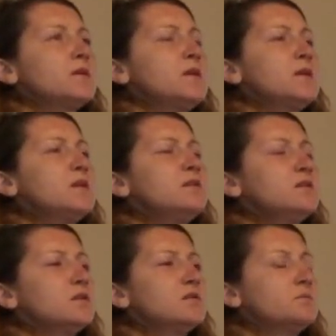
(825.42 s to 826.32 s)

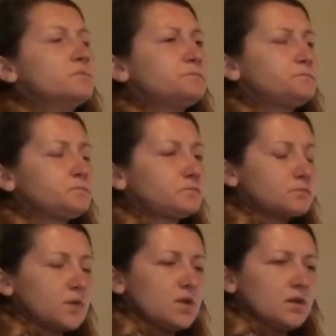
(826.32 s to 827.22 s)
kihin, and
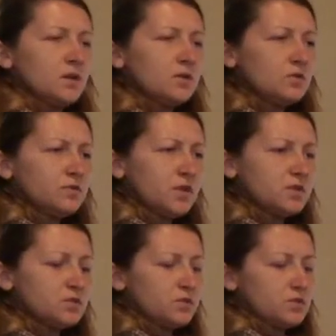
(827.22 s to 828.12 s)
I don't know if I
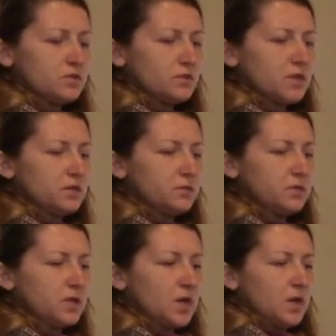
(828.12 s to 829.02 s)
understood this correctly,
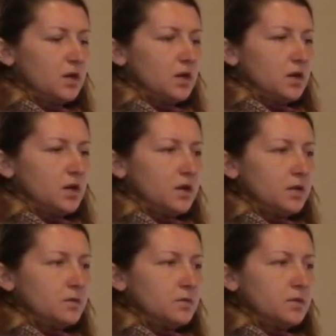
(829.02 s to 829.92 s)
but
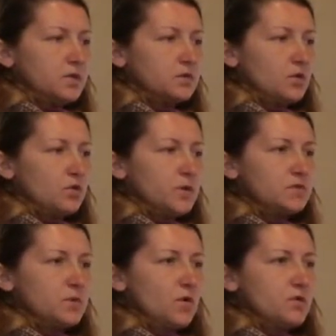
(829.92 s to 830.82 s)

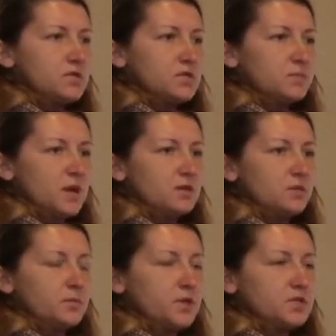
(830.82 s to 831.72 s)
we always expect
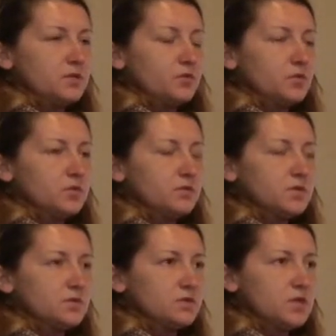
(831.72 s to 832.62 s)
the person in front of
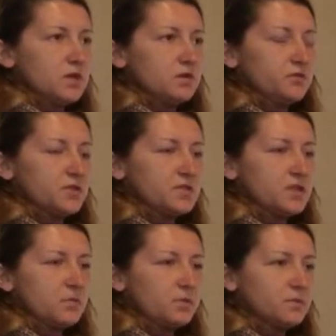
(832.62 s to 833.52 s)
us to take the first
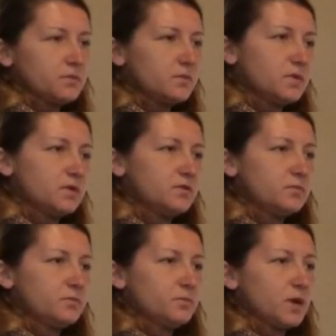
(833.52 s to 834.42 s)
step. And
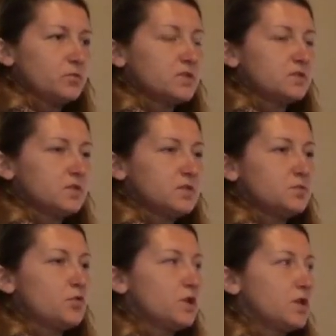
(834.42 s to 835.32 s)
I was
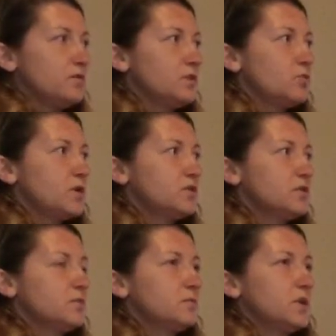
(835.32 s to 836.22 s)
this morning even
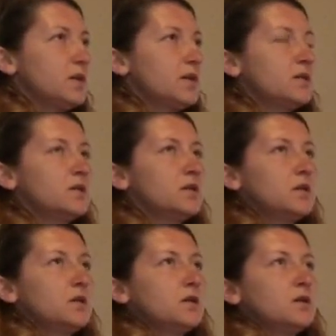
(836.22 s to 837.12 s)
watching Mikhail,
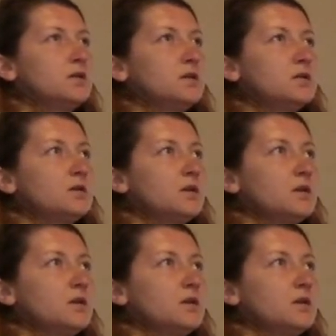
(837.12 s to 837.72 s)
and